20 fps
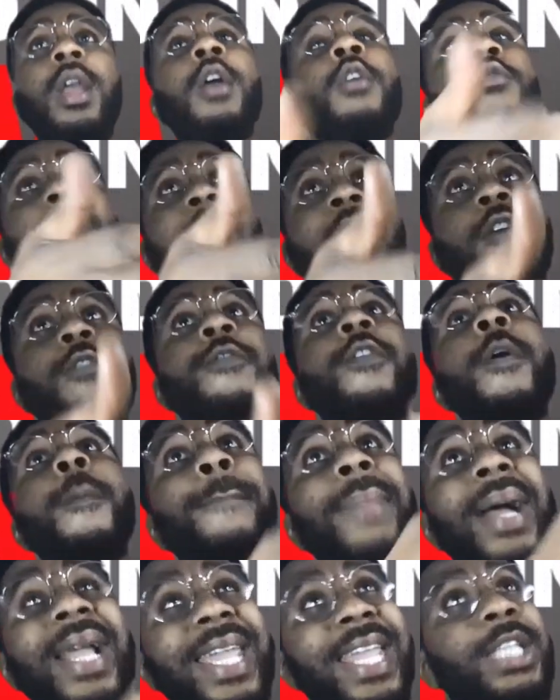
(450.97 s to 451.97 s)
Ralph,
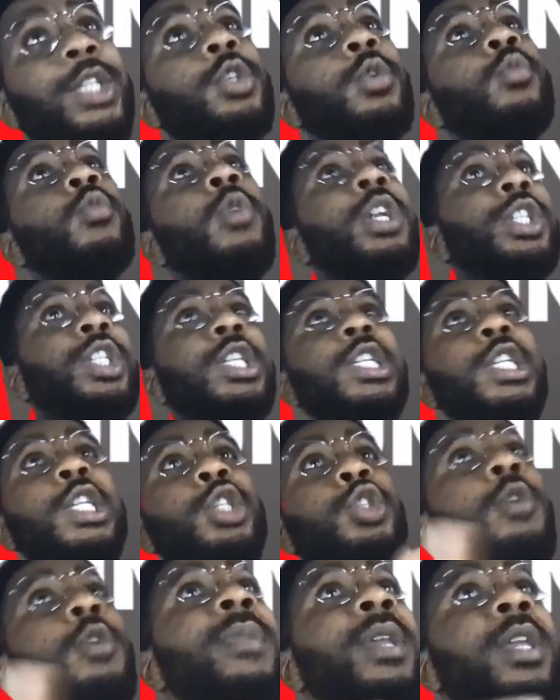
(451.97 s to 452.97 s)
my kids are watching. And he
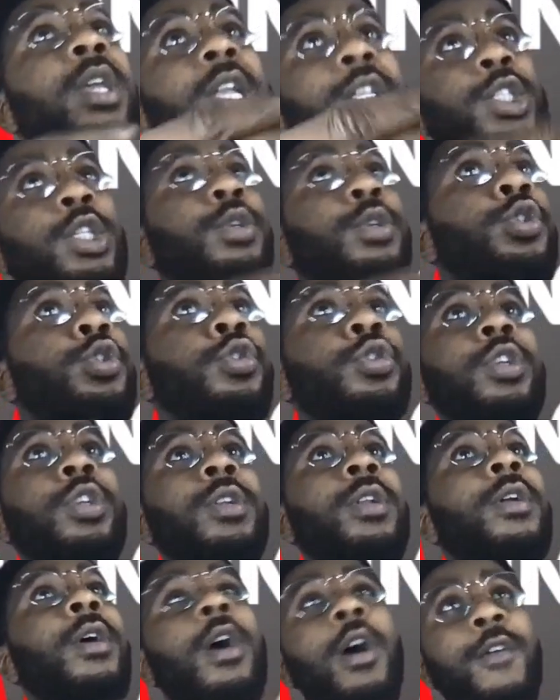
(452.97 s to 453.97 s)
saw me get
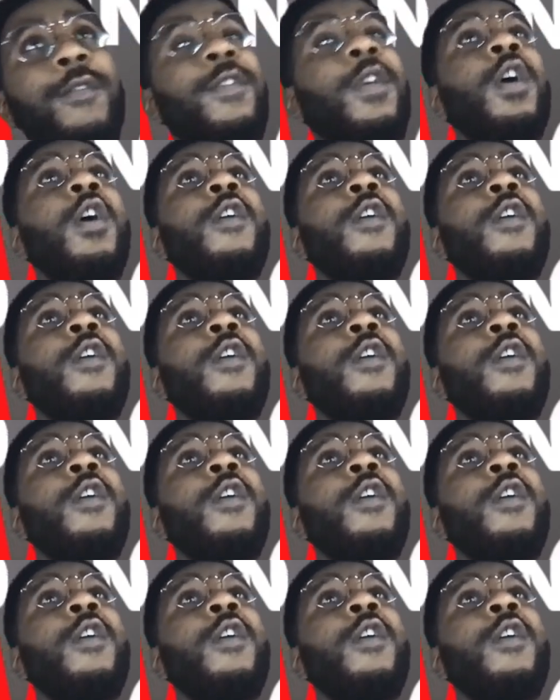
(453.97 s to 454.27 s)
substituted off